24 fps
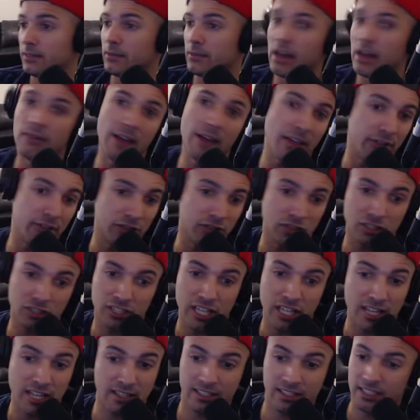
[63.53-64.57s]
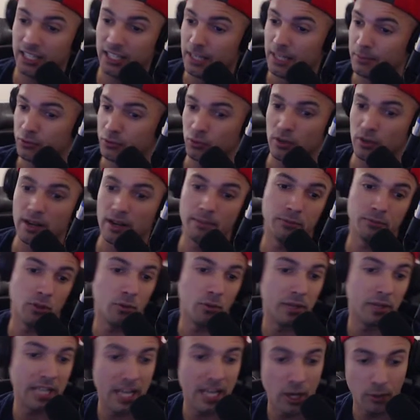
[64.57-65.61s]
I'd rather just get clips when I'm
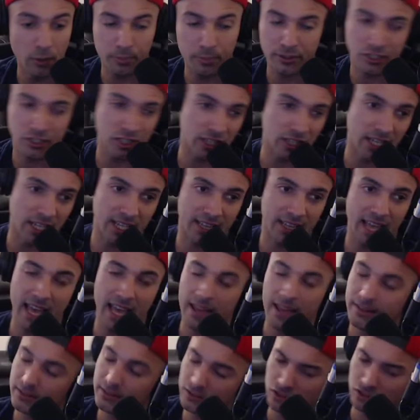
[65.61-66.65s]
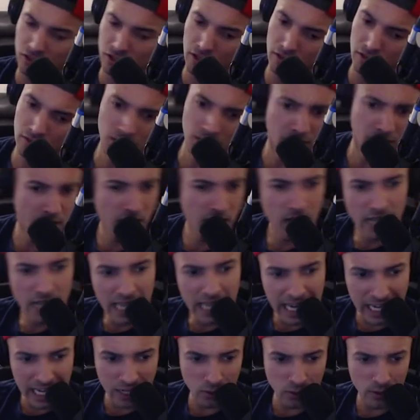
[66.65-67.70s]
doing help and shit like that. So
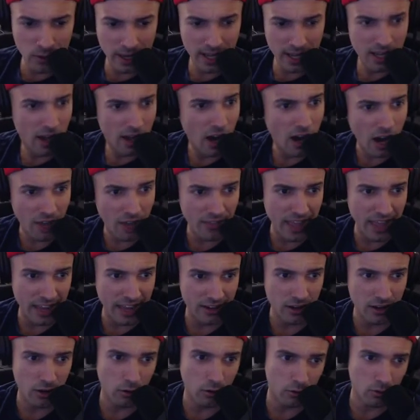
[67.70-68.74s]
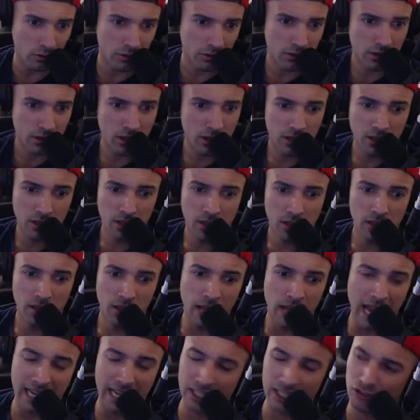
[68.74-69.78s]
anyway, on that note,
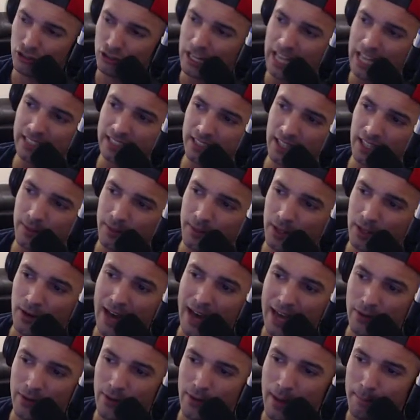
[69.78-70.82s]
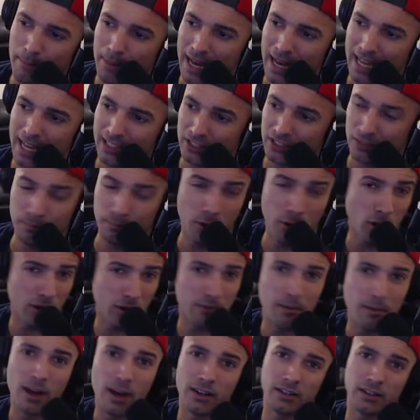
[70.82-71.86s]
I need you guys to let me know how do I buy some
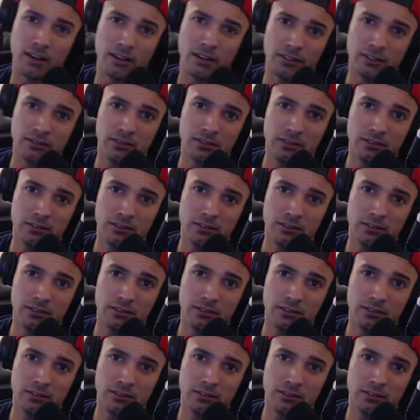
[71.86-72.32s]
Pokemon cards.